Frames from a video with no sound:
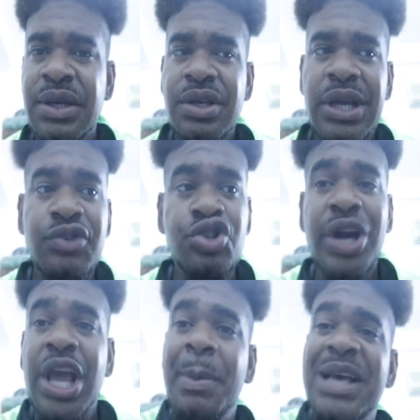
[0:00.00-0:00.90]
You have to
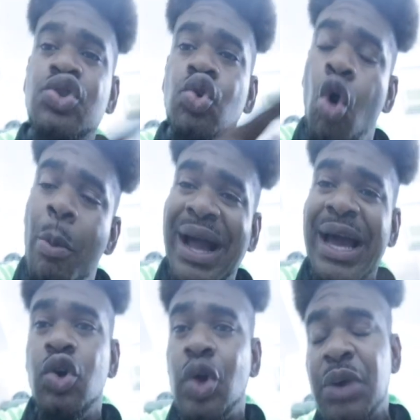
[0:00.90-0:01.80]
try your best to go back
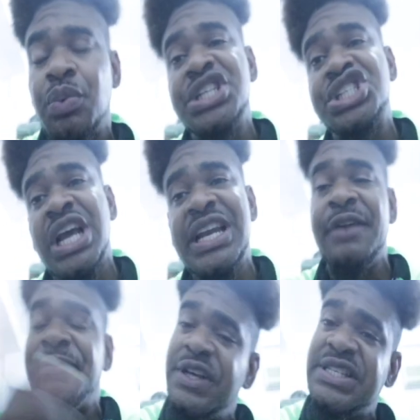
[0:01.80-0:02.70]
and look at when Shelly
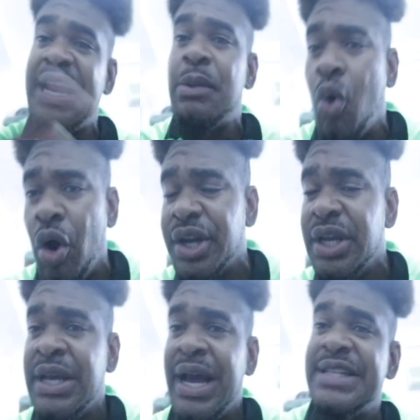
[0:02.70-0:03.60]
and Fraser them
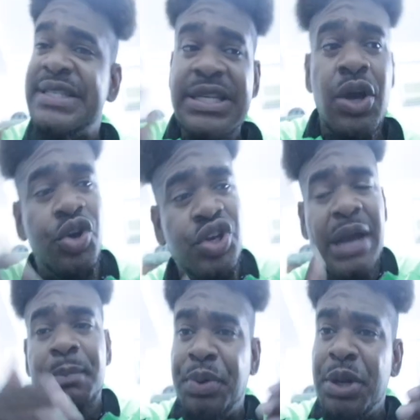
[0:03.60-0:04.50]
won and see how you
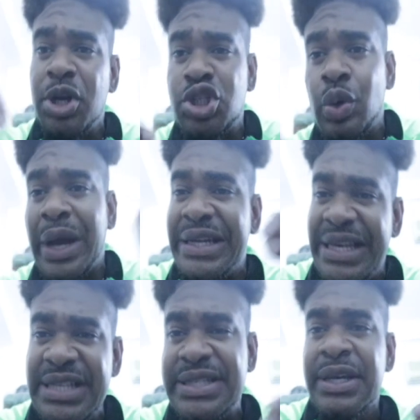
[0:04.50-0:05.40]
can pretty much look at the
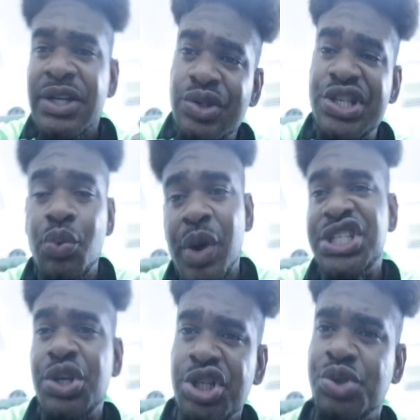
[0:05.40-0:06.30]
heat to see where
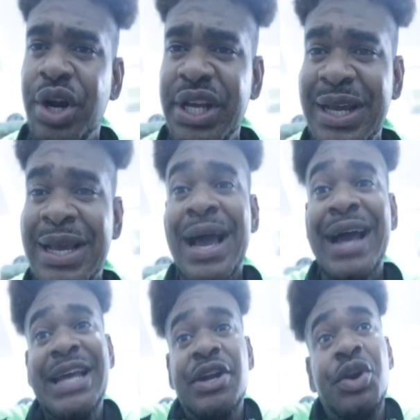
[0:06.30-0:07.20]
she was running.
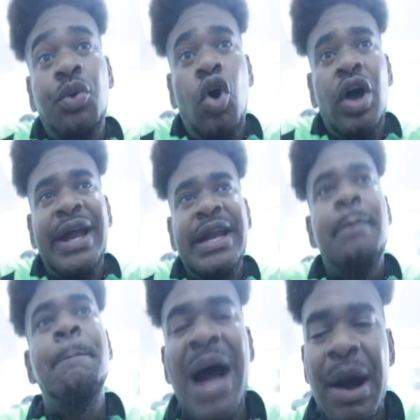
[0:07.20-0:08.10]
And then they call her
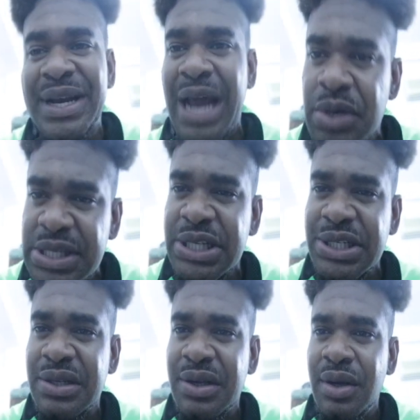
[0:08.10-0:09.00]
name Bow and that was
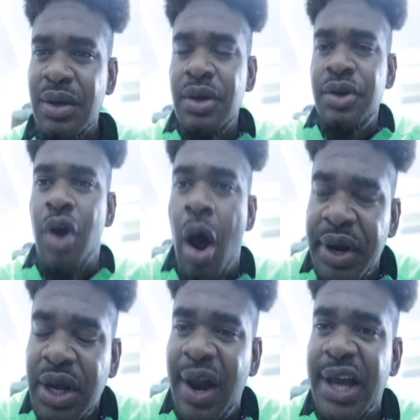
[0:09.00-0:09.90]
it. No
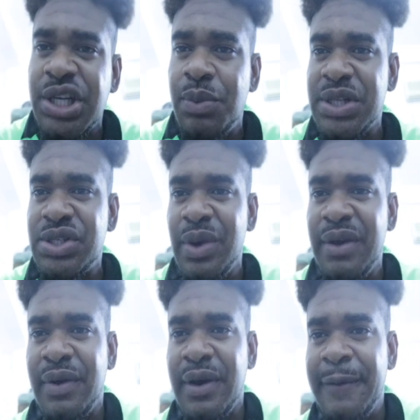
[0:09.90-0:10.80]
recollection whatsoever.